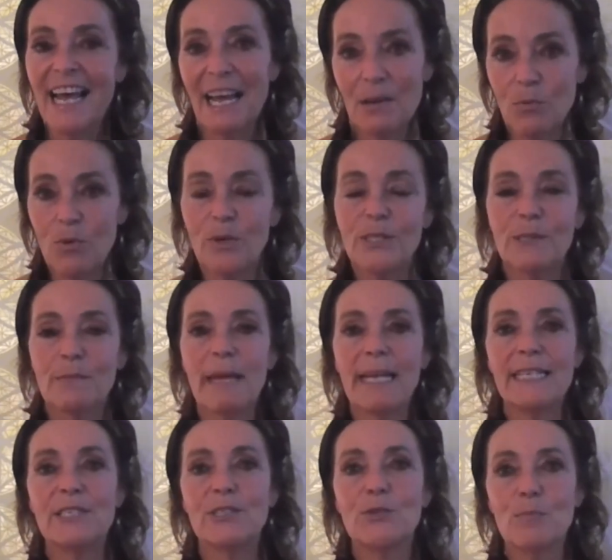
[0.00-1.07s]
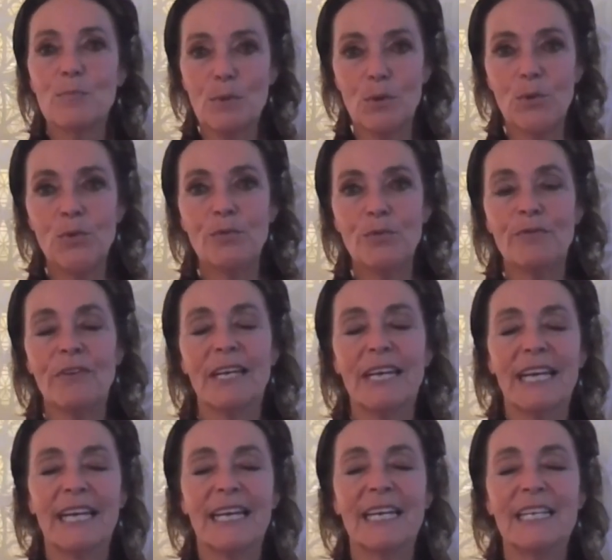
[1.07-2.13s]
I was meant to move
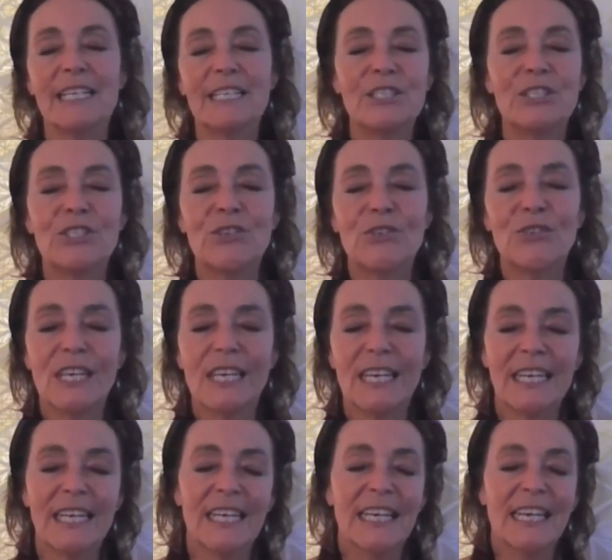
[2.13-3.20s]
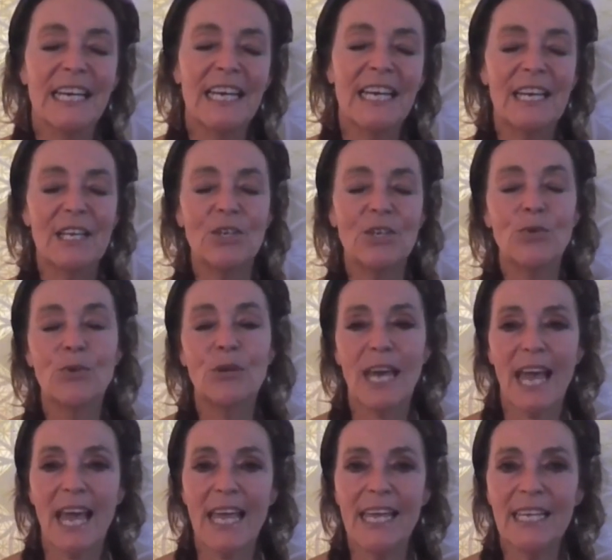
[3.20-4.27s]
to the
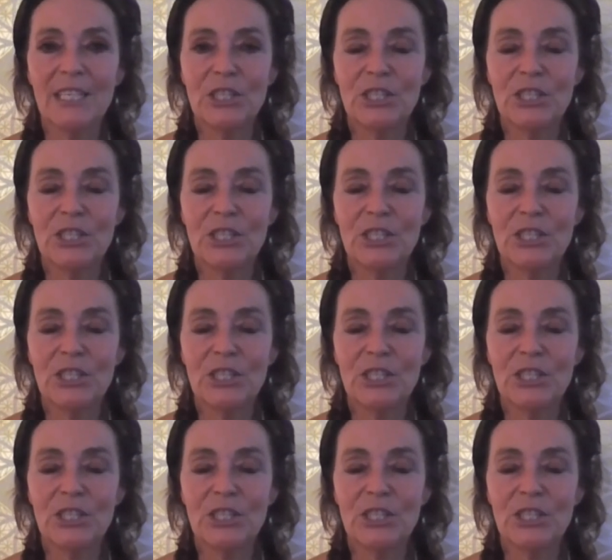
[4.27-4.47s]
UK.